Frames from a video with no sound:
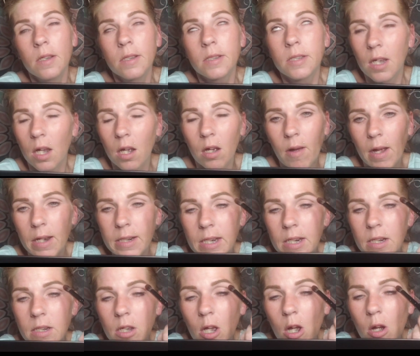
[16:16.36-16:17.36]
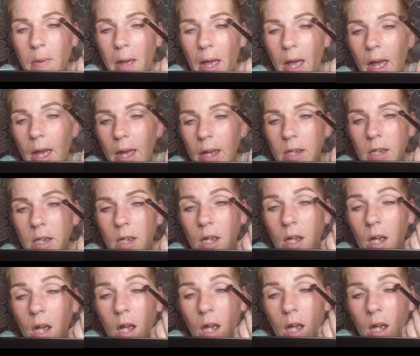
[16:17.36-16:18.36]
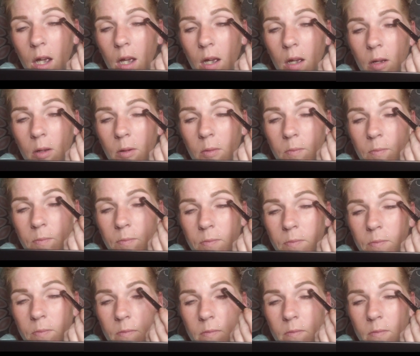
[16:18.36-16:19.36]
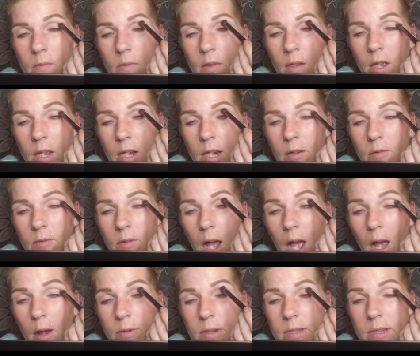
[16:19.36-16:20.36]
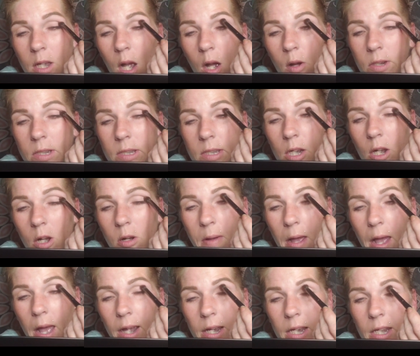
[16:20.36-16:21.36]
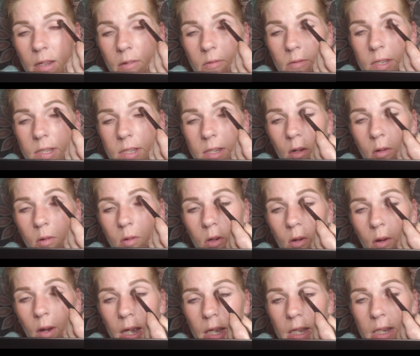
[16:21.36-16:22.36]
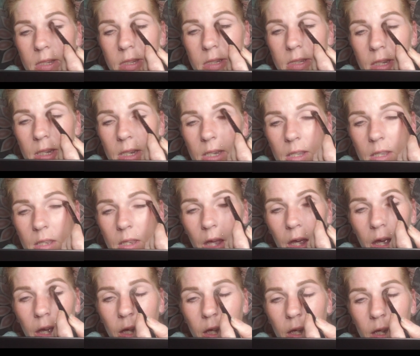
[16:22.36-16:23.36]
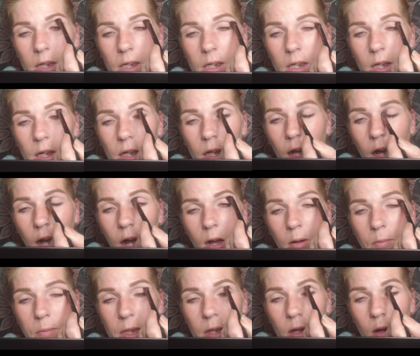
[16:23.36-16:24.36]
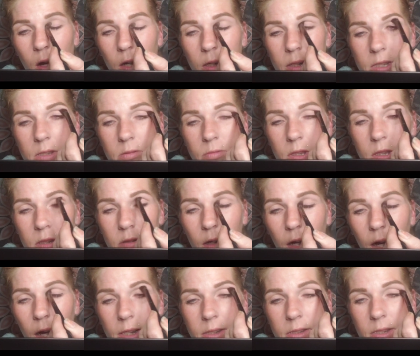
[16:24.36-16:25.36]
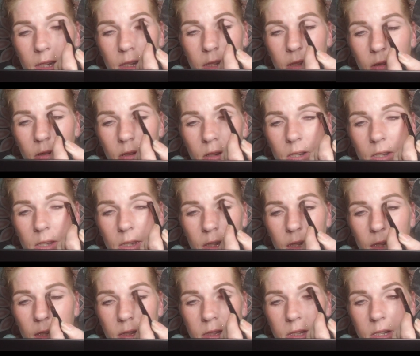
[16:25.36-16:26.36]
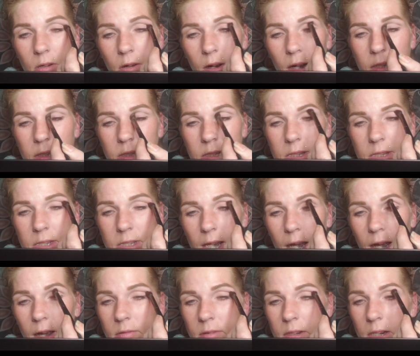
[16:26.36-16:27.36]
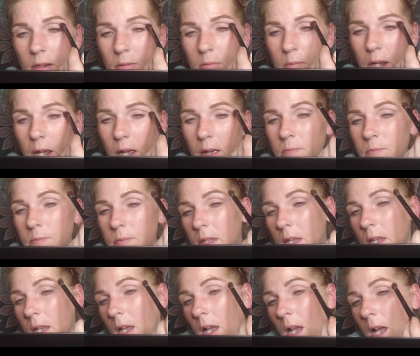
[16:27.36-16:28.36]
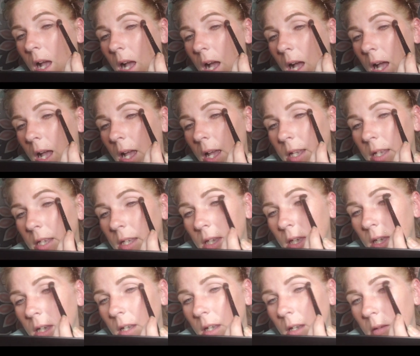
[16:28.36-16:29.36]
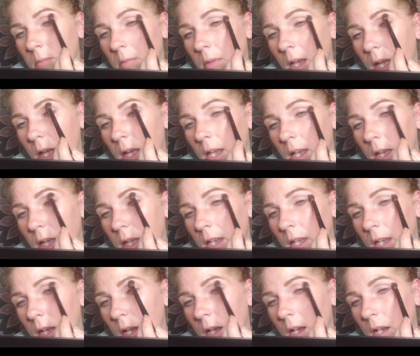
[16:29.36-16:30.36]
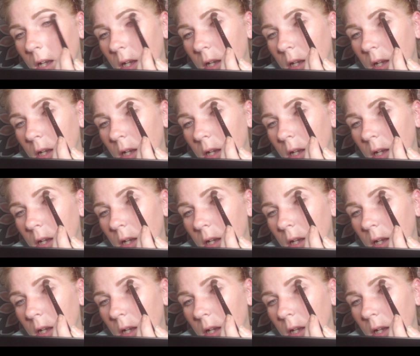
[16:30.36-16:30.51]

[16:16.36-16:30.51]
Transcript: So I didn't go back, and I was going to go back, and it was so crazy. Like, I'll be honest with you guys, like, you're going to think it's crazy sounding, but I am a